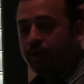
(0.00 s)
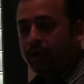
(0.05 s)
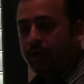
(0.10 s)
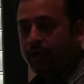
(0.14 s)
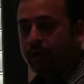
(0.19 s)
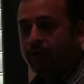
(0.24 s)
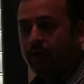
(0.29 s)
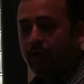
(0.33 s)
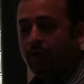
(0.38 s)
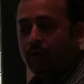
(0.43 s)

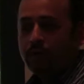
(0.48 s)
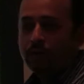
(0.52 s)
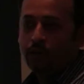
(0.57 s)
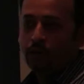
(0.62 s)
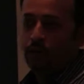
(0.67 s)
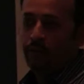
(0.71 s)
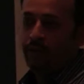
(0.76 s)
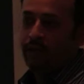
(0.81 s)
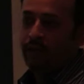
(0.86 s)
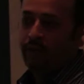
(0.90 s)
can also
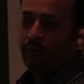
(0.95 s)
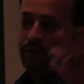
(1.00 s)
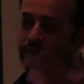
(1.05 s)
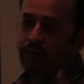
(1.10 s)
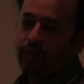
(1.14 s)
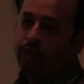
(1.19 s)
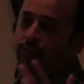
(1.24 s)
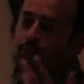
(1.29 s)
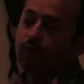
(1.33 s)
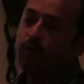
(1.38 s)
vary,
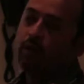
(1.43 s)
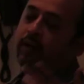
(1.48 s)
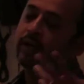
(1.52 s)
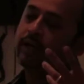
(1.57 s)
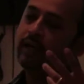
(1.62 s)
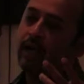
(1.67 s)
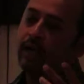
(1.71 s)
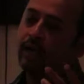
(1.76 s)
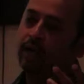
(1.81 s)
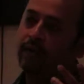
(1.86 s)
which is probably
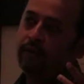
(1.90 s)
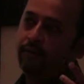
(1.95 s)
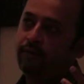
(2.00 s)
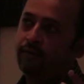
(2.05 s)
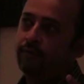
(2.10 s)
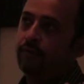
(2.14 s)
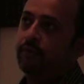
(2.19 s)
kind of,